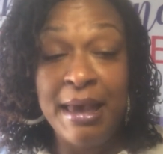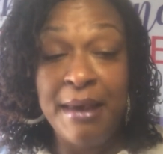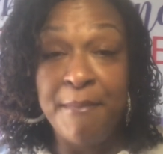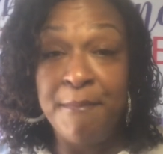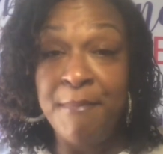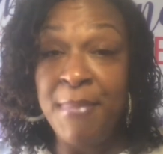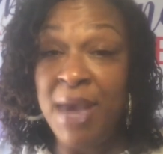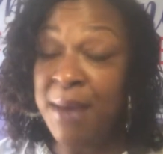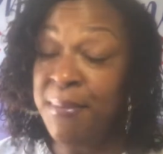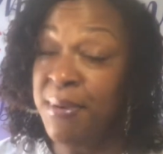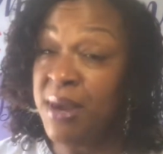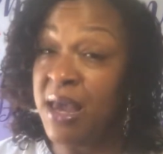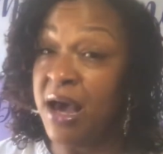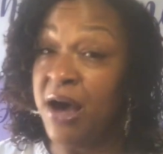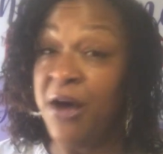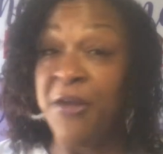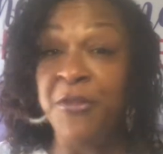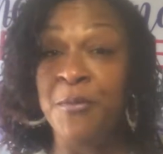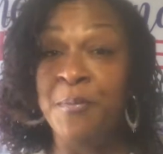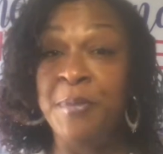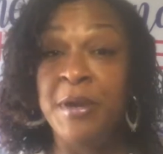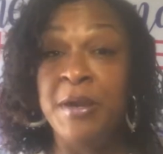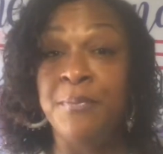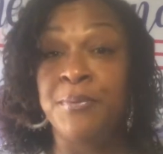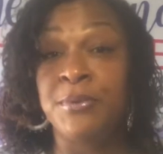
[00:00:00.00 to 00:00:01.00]
maybe
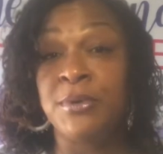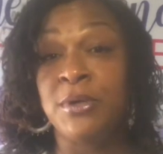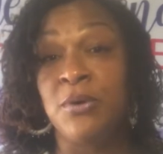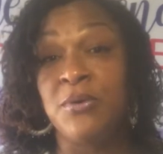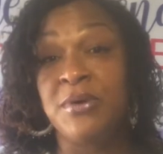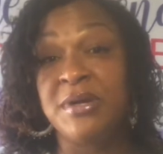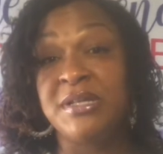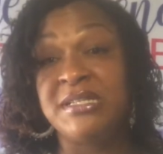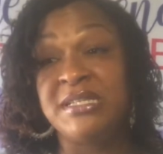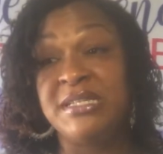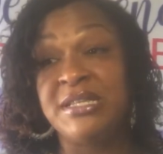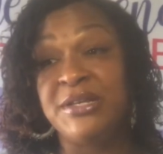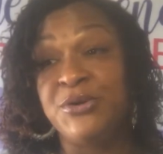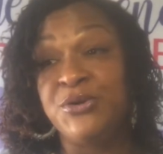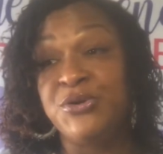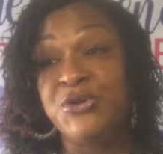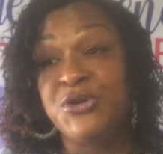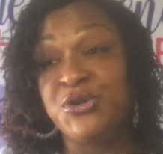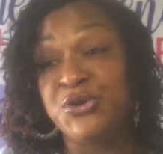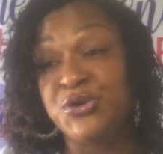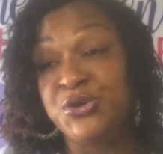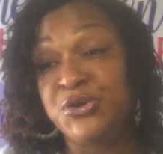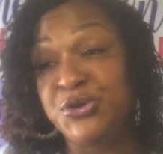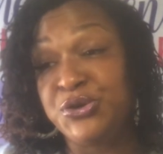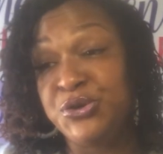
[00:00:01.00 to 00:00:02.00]
other people don't consider
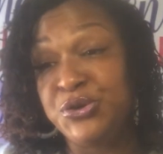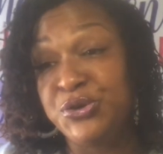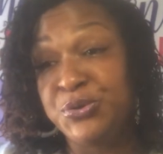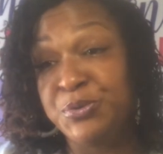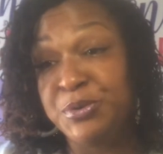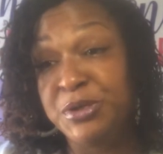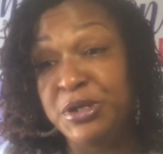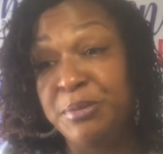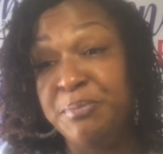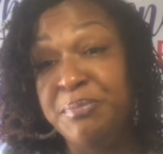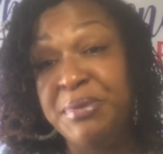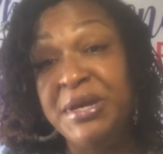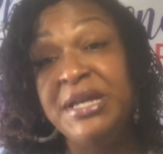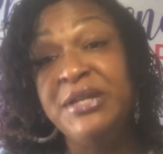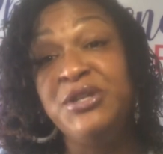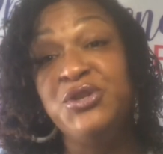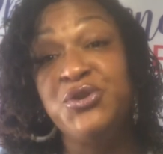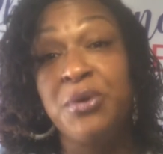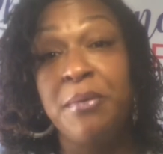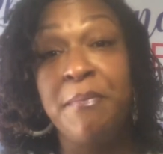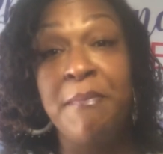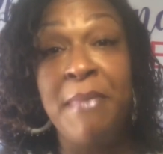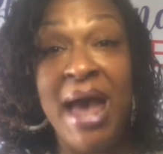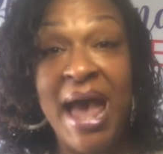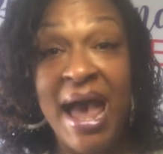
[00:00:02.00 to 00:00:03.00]
to be
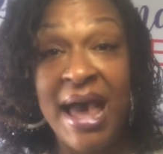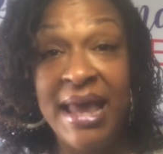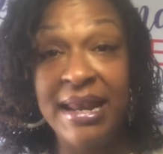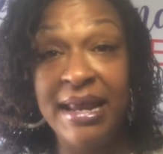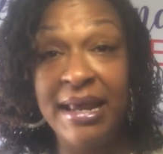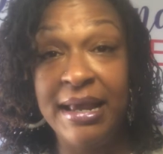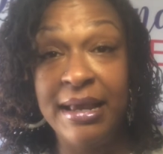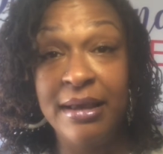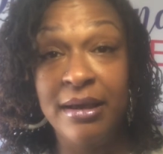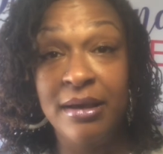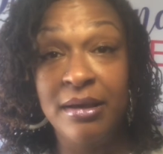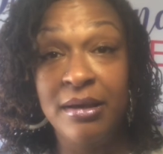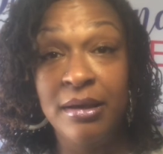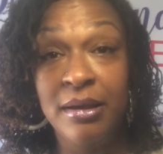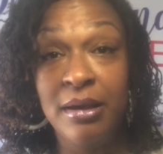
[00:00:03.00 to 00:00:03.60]
traumatic,